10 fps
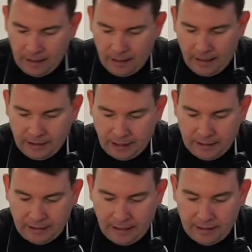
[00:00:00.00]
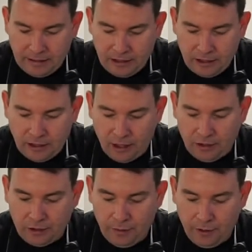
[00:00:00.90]
As you can see, this is so
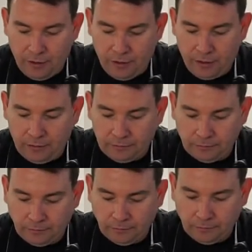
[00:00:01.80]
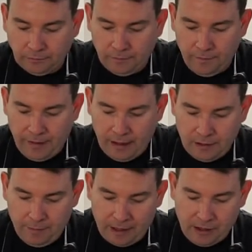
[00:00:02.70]
smooth. Our
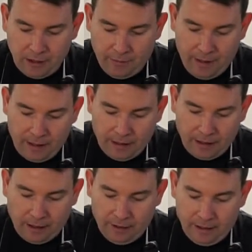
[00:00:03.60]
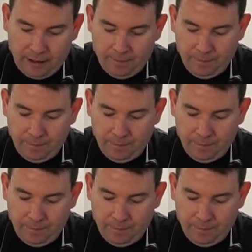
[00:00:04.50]
spatula ready to go here.